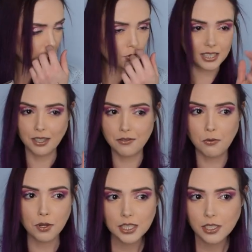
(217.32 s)
was like
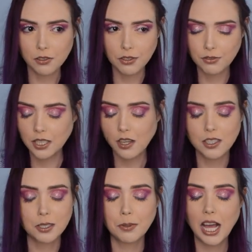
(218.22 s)
14 or 15
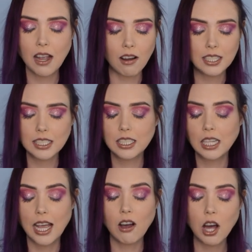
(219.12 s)
dollars but i honest
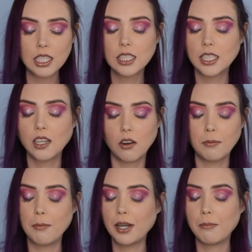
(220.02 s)
i honestly cannot
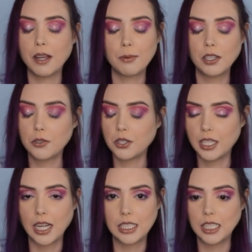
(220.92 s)
remember it might have been closer
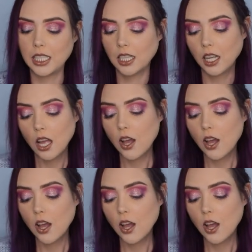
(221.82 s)
to 19